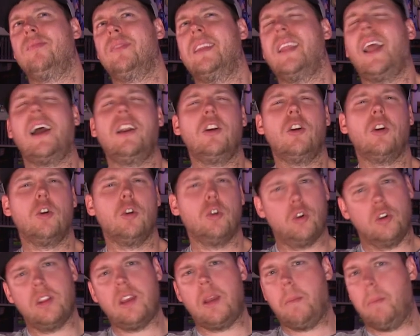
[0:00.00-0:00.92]
not an
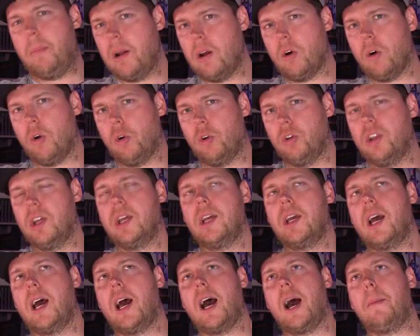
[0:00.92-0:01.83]
early build,
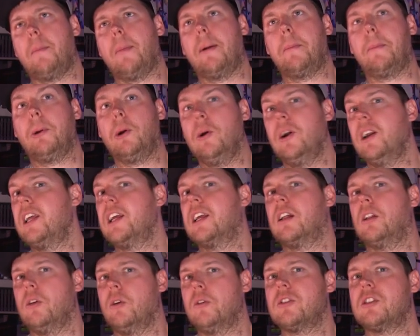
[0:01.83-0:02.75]
uh, but pretty
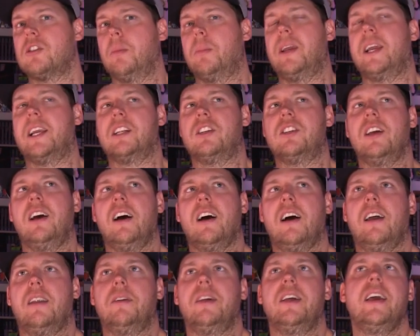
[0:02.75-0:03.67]
close to being
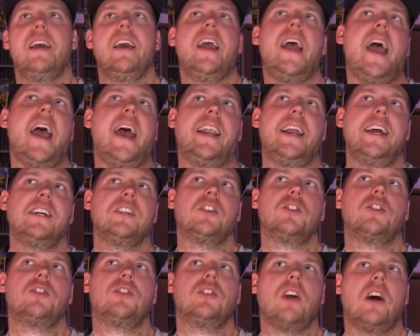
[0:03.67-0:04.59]
done. And as
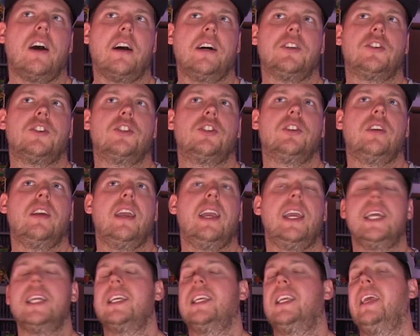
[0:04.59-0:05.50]
such,
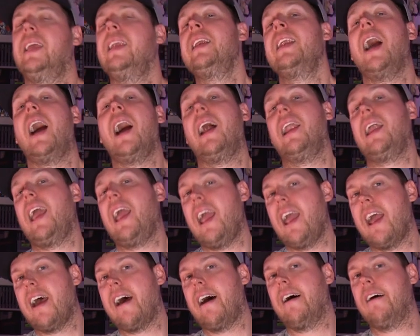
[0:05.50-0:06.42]
it did not
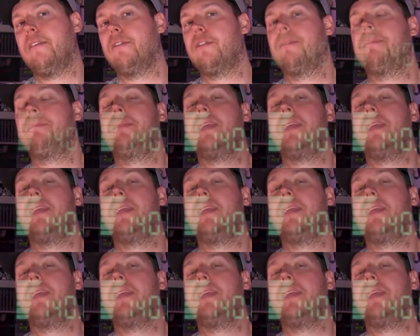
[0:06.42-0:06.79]
have